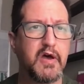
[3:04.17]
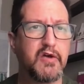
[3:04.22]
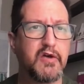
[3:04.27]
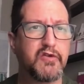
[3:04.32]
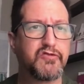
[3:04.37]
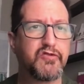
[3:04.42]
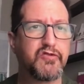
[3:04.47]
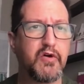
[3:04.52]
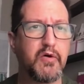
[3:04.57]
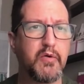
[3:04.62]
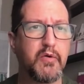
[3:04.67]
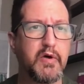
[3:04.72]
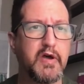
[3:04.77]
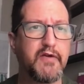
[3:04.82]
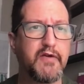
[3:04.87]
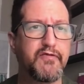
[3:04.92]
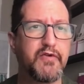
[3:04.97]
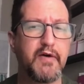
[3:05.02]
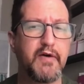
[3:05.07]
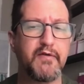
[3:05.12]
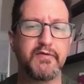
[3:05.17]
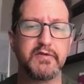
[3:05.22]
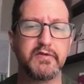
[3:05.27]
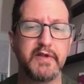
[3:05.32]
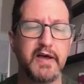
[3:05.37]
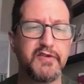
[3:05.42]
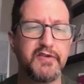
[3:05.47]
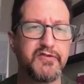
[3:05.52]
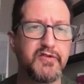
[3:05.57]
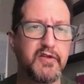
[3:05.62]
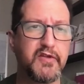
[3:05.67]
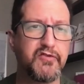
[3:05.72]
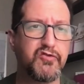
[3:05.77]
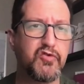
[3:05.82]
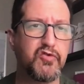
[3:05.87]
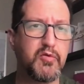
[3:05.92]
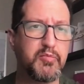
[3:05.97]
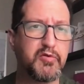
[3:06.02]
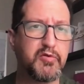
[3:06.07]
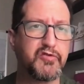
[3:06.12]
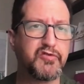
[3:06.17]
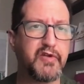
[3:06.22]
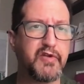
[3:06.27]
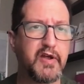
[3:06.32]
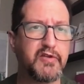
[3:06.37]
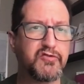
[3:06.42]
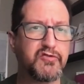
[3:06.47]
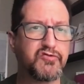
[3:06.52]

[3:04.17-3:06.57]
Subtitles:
So if you have less than 2%